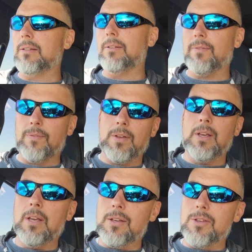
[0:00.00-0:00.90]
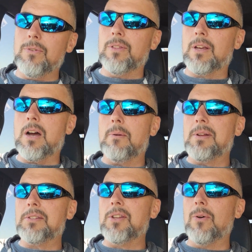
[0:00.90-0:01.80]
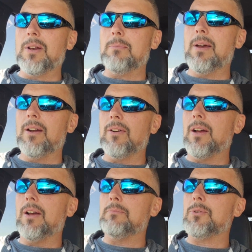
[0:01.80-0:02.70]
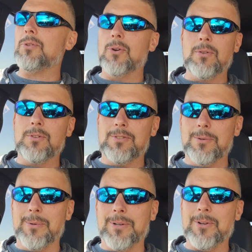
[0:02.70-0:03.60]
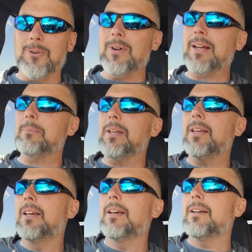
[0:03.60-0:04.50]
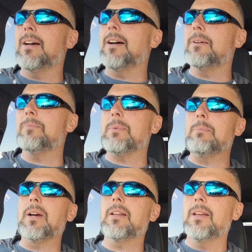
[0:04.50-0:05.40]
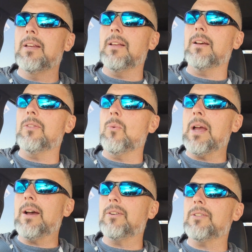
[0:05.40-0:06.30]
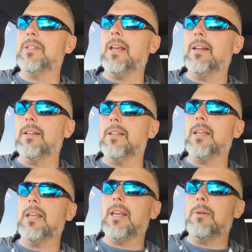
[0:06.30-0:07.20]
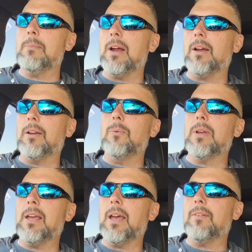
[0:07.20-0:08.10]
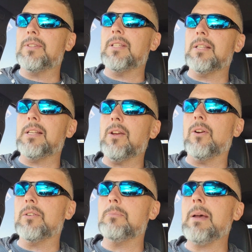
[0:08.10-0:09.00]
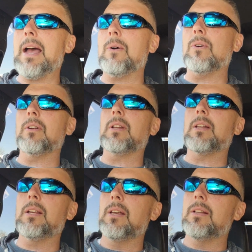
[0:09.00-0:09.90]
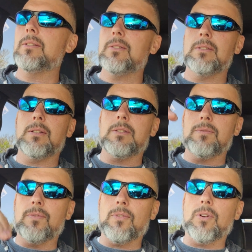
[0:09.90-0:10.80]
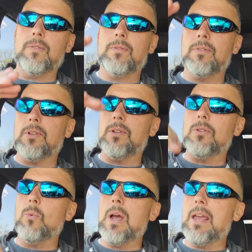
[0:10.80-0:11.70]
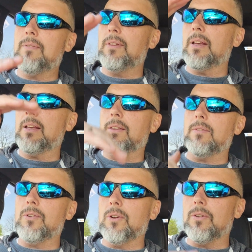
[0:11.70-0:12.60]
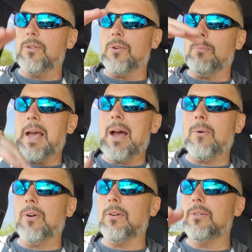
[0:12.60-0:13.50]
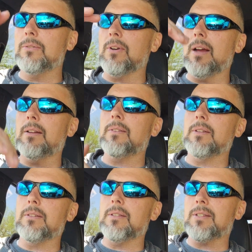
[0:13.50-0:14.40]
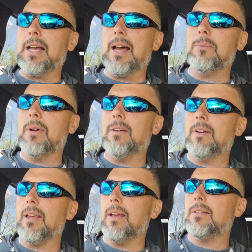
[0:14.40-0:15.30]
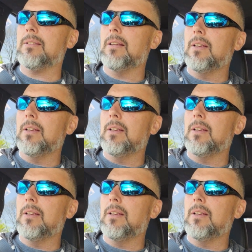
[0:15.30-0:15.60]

If you in the comments know any better, I'm sure that you will correct me. But the way I understand it, in America we have 60 hertz power, and it's for the wavelength of your power, right? The sine wave, I guess.